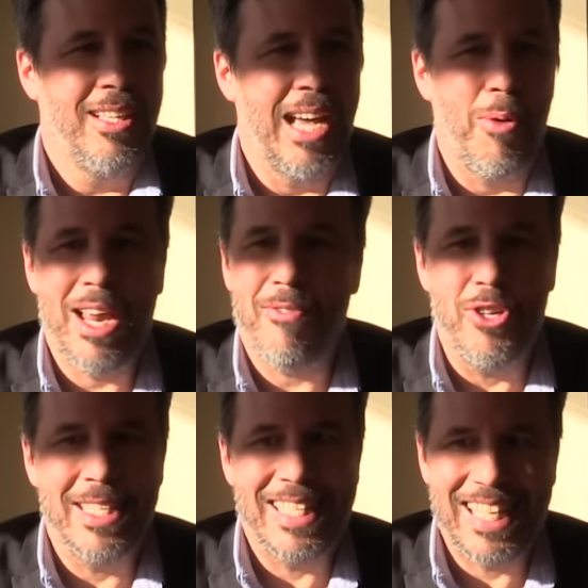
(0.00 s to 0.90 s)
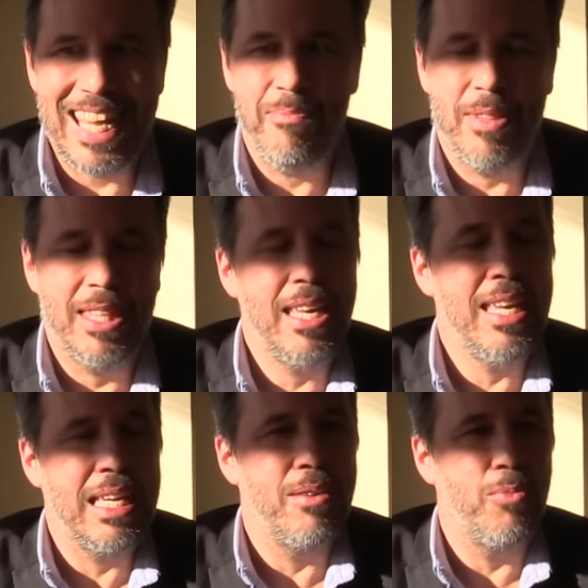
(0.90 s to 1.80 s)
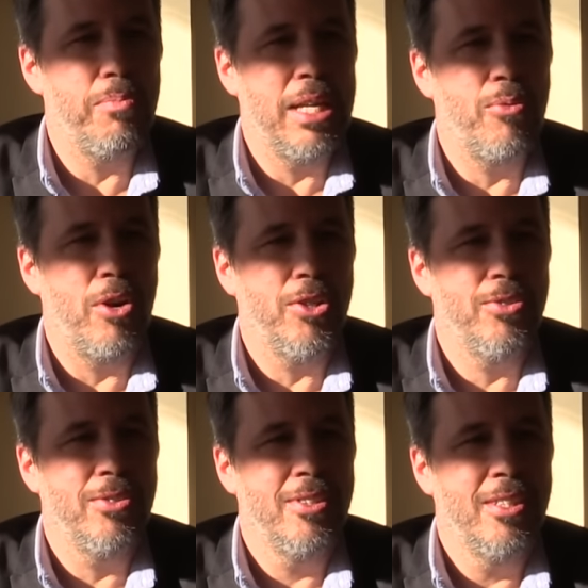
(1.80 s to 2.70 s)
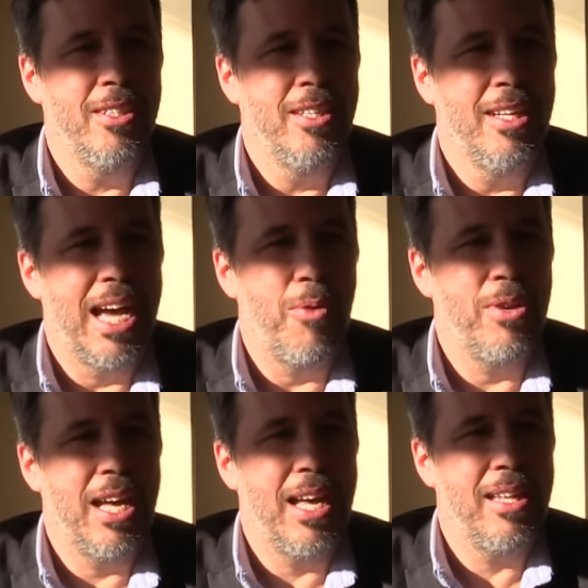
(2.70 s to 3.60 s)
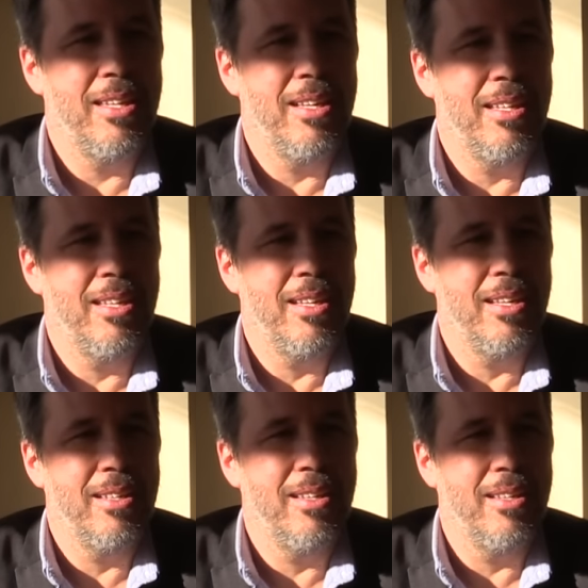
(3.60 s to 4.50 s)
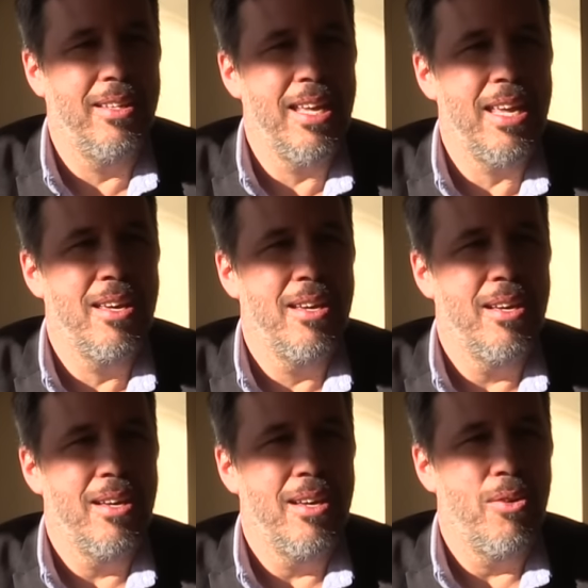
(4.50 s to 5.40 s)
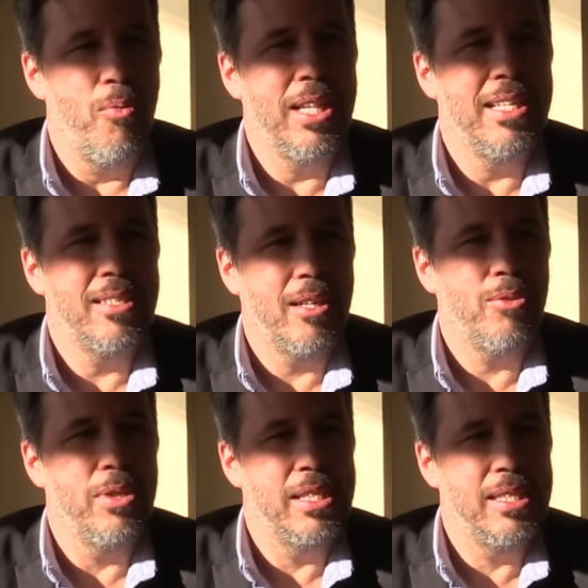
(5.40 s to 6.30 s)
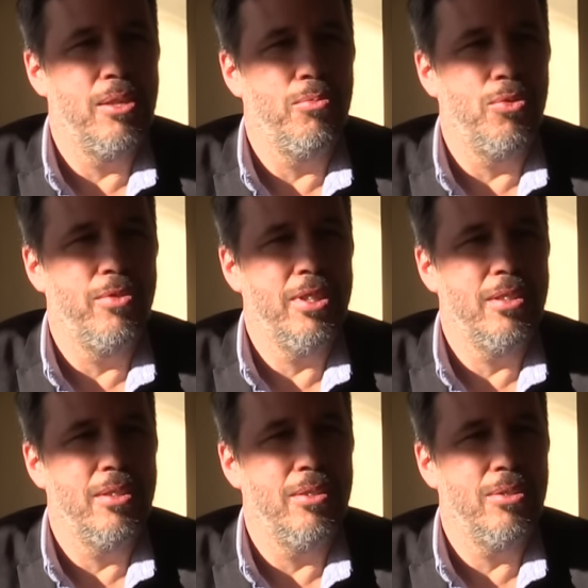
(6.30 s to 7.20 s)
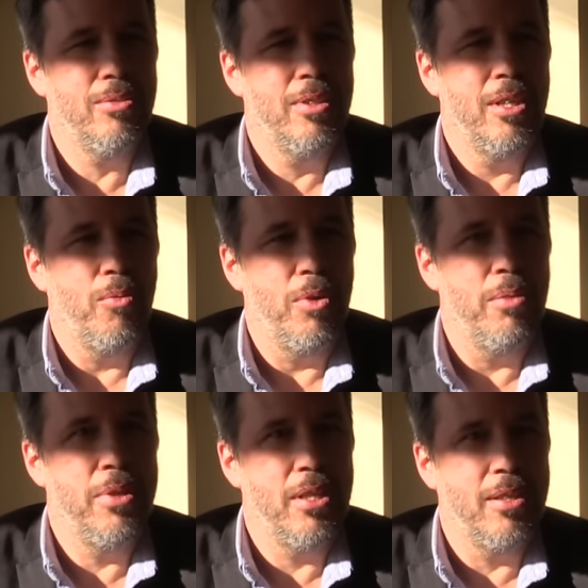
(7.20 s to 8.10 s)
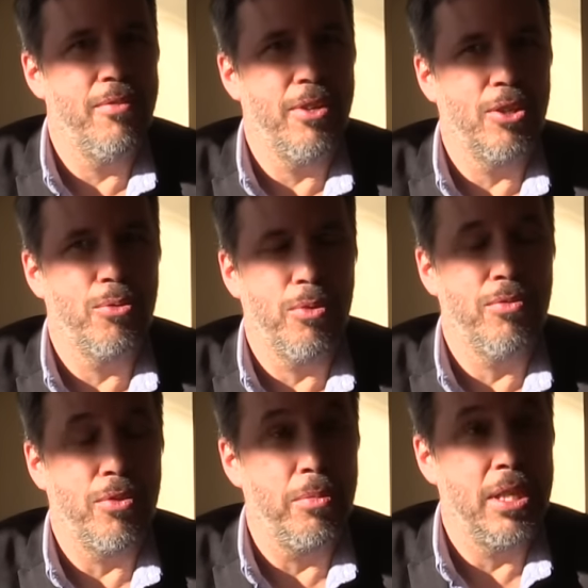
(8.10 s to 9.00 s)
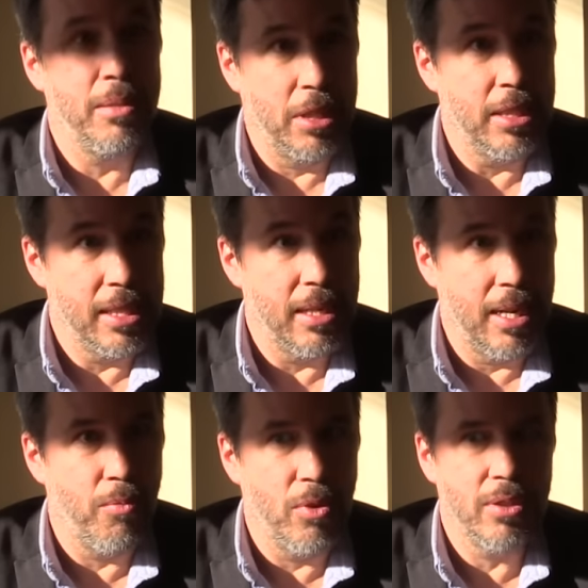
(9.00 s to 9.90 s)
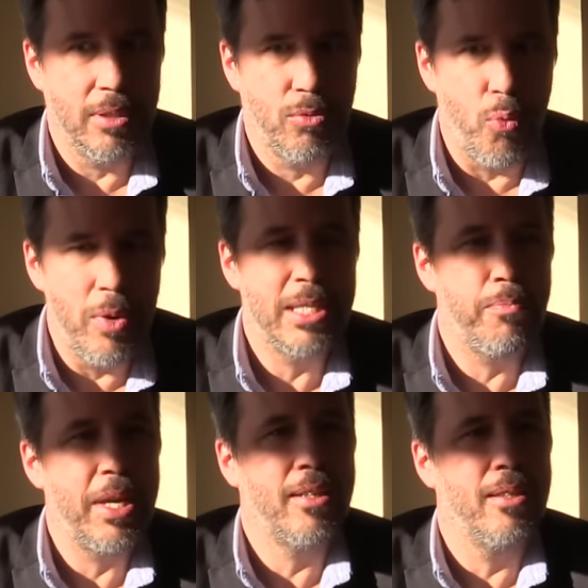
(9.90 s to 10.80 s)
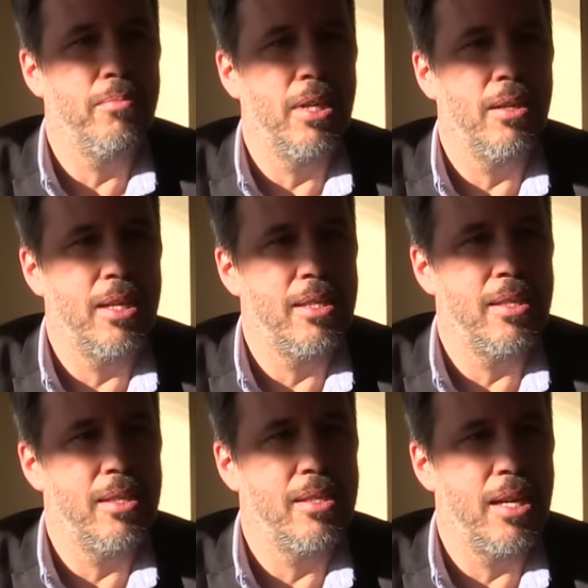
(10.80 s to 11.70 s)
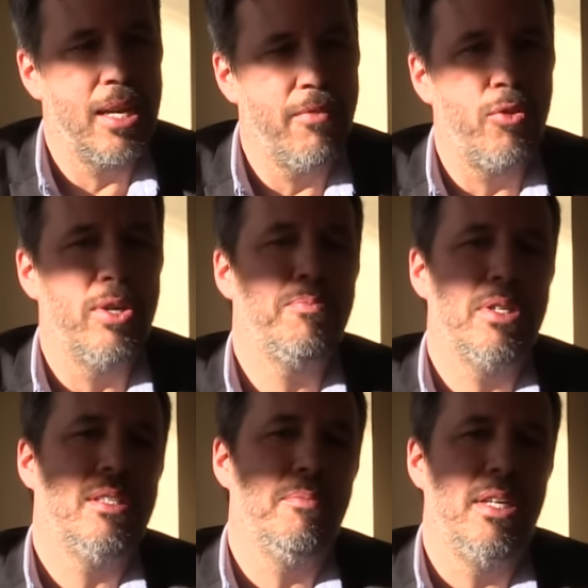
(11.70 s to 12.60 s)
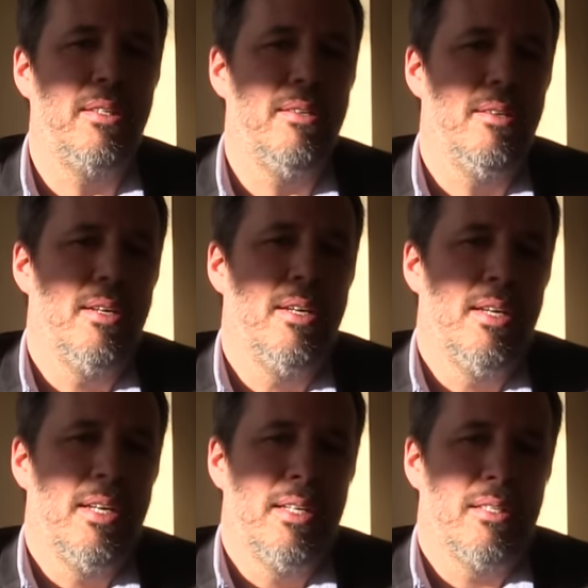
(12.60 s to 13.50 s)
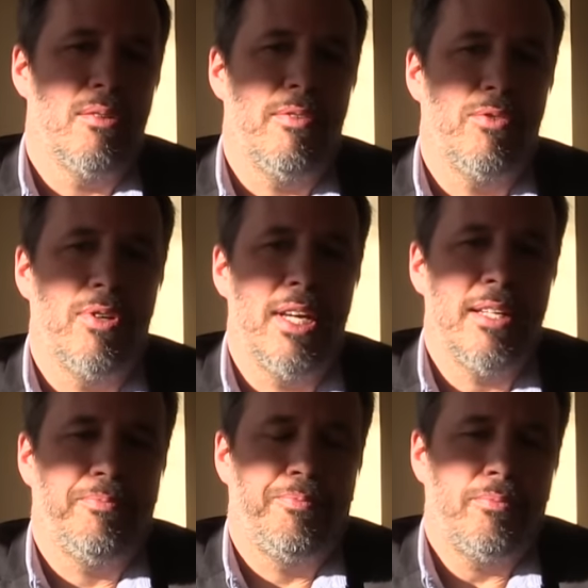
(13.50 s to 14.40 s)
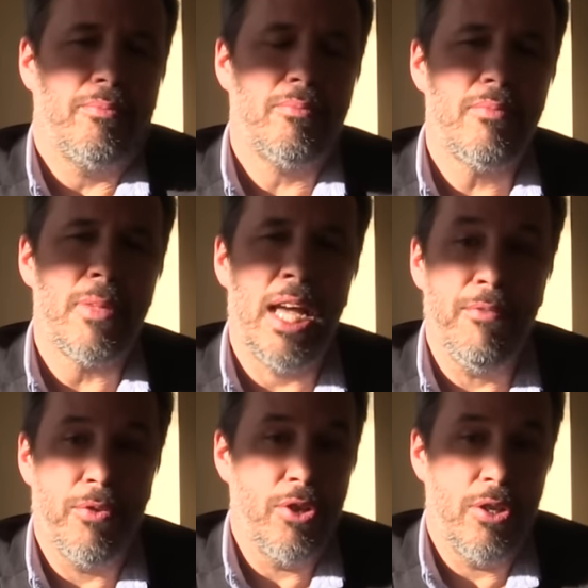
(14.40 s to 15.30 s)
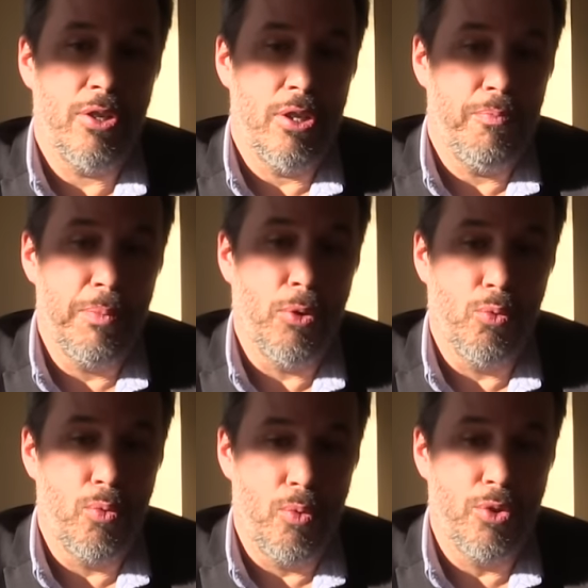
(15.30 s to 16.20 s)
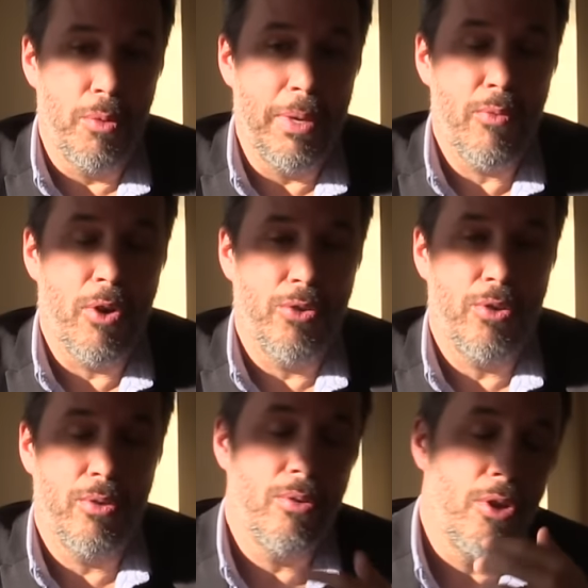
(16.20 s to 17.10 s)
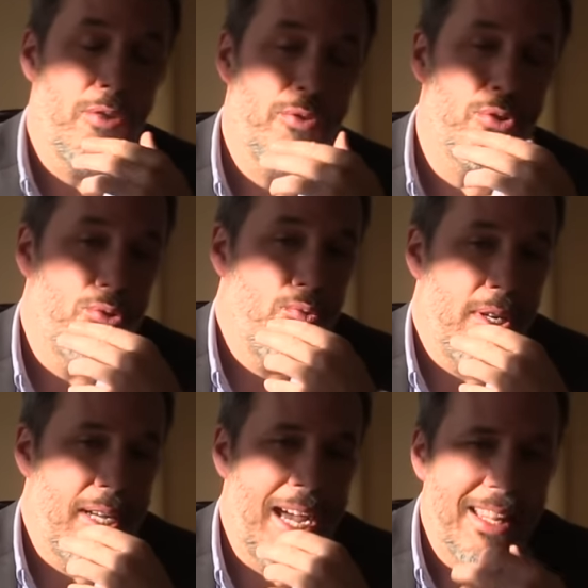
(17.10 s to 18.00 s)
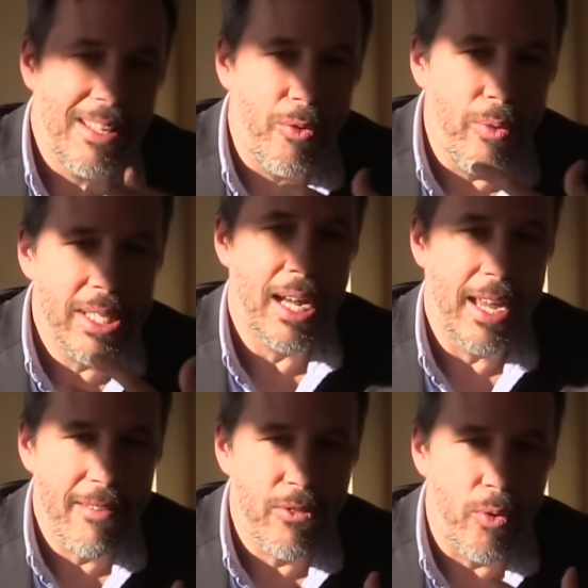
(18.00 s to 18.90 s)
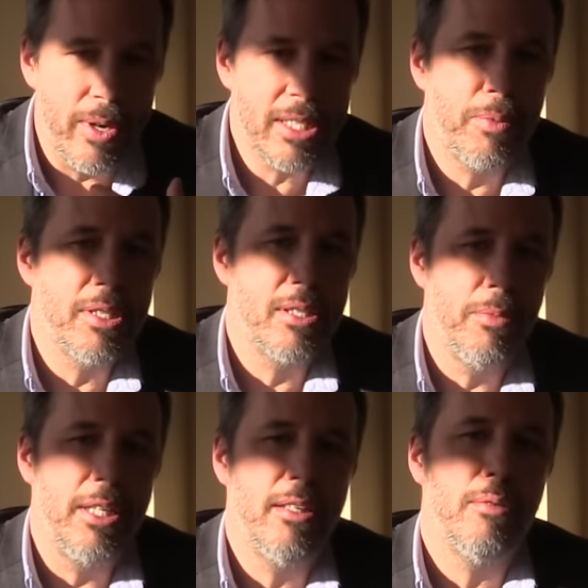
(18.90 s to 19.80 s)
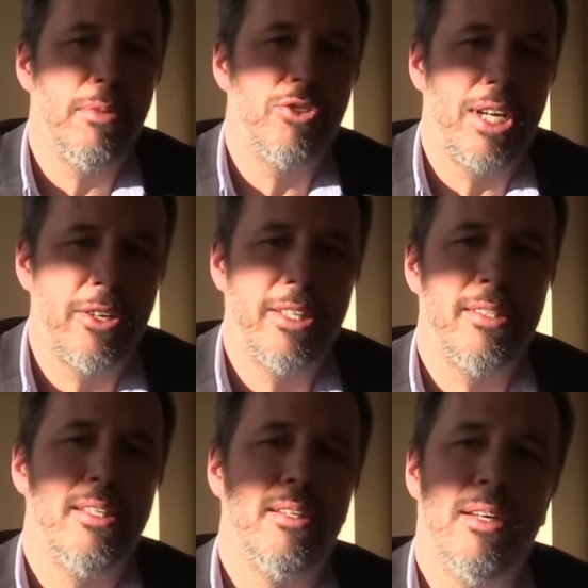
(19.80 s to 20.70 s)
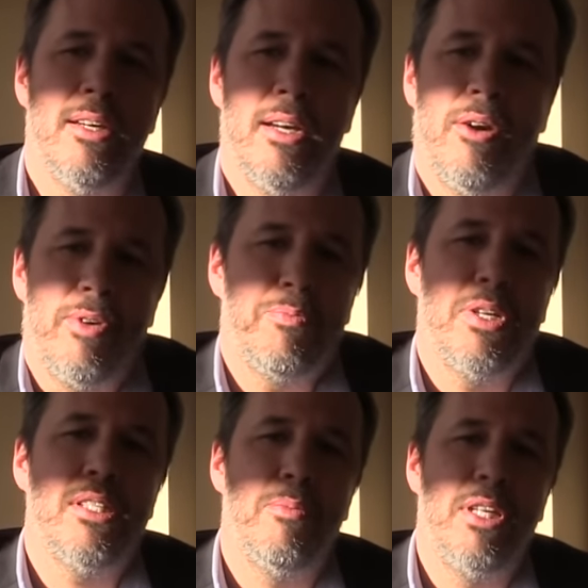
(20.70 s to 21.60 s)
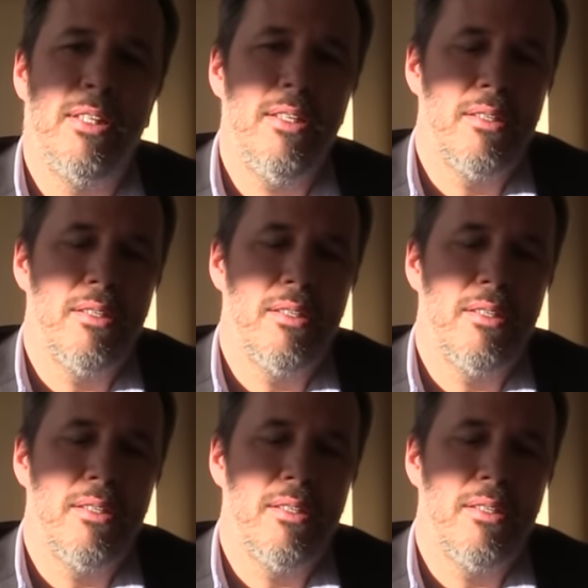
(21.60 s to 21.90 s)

I will have the same thing with Blade Runner. Right. I will I, the, the, the day Ridley Scott will see the movie, you know, will be a difficult one for me because I, I want to respect him. I, it, it's, I have a responsibility. So after that, and for the, the people who, or the Blade Runner lovers too, I, I had a risk. I have a responsibility on my artistic responsibility.